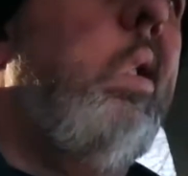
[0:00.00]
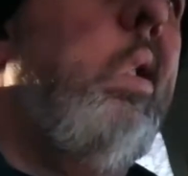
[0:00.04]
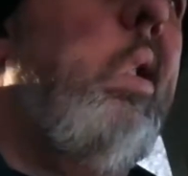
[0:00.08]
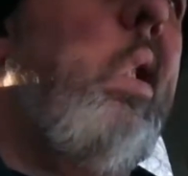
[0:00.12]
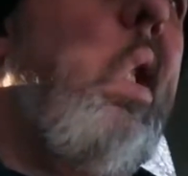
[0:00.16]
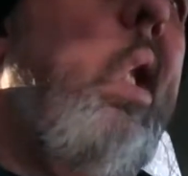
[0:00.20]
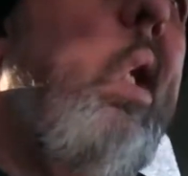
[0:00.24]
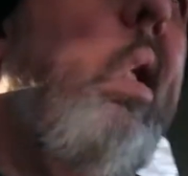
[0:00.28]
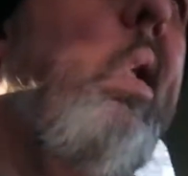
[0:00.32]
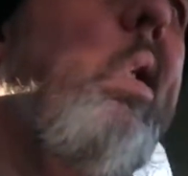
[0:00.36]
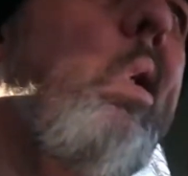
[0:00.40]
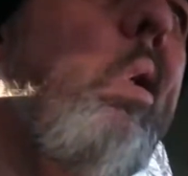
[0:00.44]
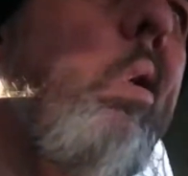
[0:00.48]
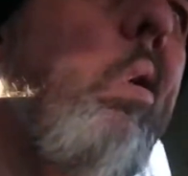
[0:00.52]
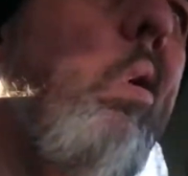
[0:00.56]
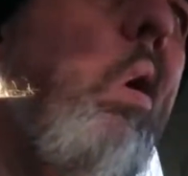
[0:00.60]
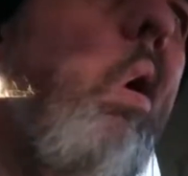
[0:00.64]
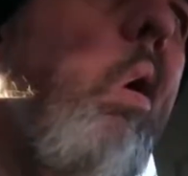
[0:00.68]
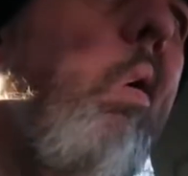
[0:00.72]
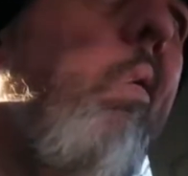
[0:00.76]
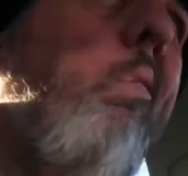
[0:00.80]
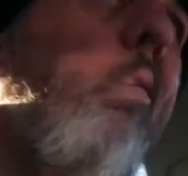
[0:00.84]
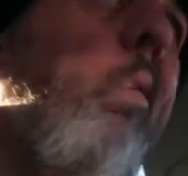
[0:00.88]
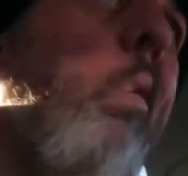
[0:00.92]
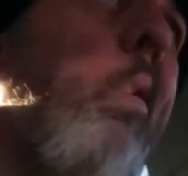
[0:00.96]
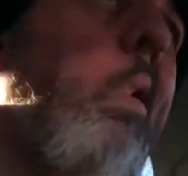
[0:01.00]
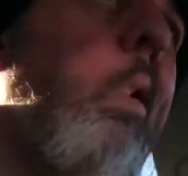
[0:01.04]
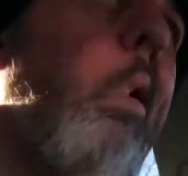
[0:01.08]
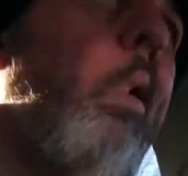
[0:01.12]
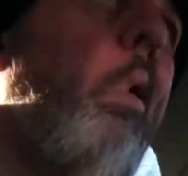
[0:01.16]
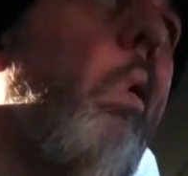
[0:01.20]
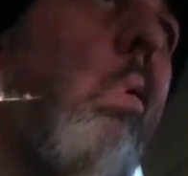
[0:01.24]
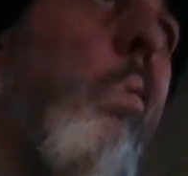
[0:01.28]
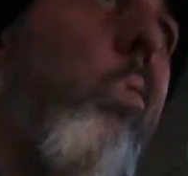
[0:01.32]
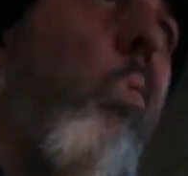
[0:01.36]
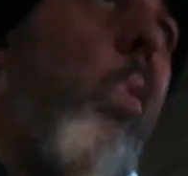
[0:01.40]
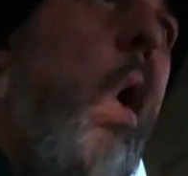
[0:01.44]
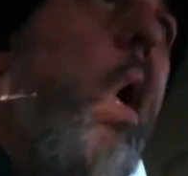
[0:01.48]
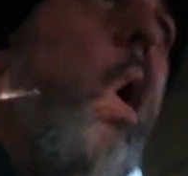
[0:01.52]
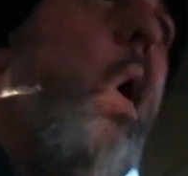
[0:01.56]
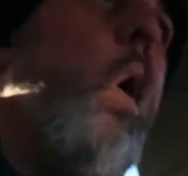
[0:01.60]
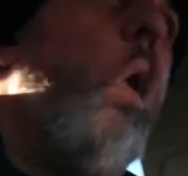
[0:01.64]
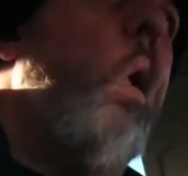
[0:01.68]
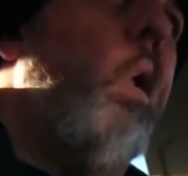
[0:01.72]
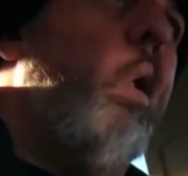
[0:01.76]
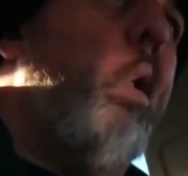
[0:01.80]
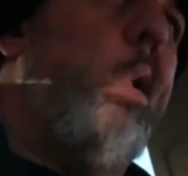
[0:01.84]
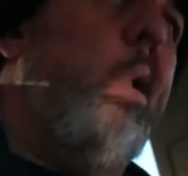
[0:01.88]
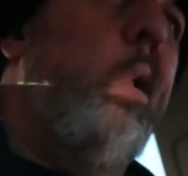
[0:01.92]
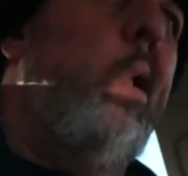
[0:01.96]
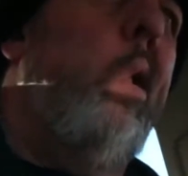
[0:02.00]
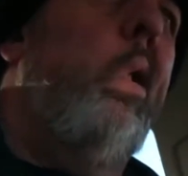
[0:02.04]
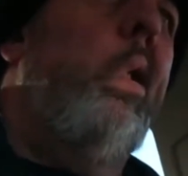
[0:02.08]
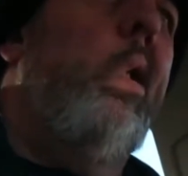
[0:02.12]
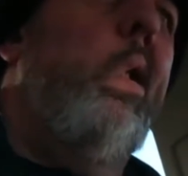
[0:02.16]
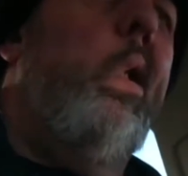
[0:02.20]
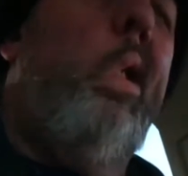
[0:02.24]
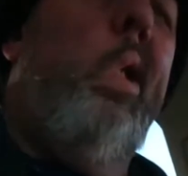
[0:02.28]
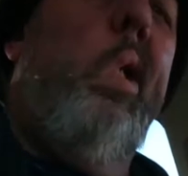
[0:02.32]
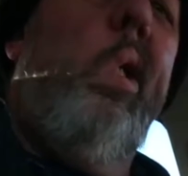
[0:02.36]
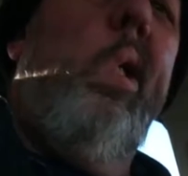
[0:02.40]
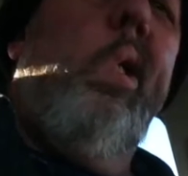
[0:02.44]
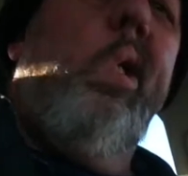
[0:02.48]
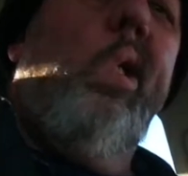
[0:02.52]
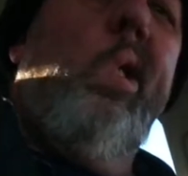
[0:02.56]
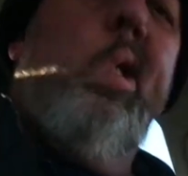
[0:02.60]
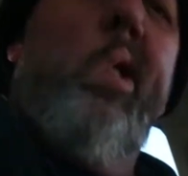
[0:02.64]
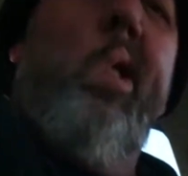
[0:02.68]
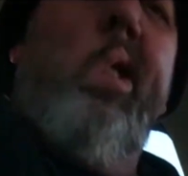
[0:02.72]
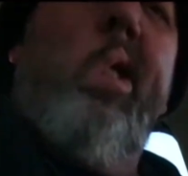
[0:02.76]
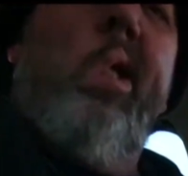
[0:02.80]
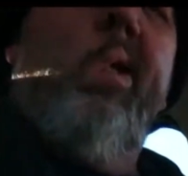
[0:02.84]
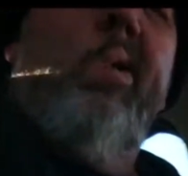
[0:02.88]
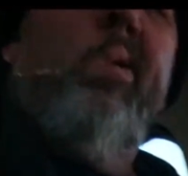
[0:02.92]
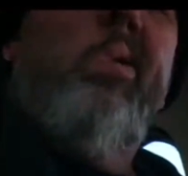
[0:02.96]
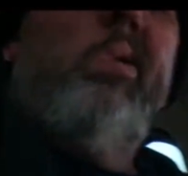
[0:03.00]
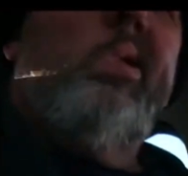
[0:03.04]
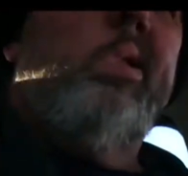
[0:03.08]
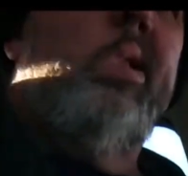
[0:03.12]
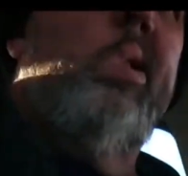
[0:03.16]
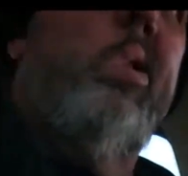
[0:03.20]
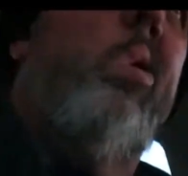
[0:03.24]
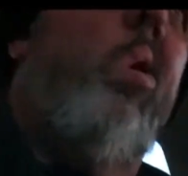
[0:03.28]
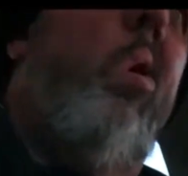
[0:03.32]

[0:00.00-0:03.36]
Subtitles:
taking her out for a little ride. Just